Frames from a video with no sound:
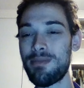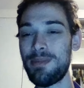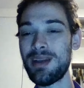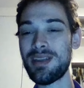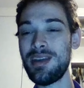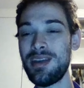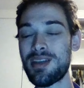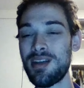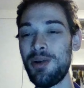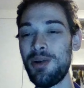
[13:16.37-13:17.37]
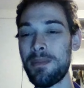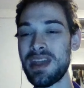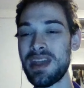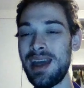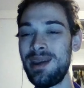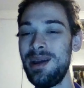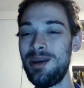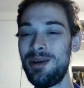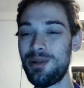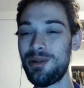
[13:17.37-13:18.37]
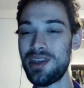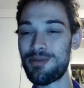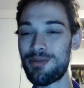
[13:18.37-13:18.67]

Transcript: because he is so upset with this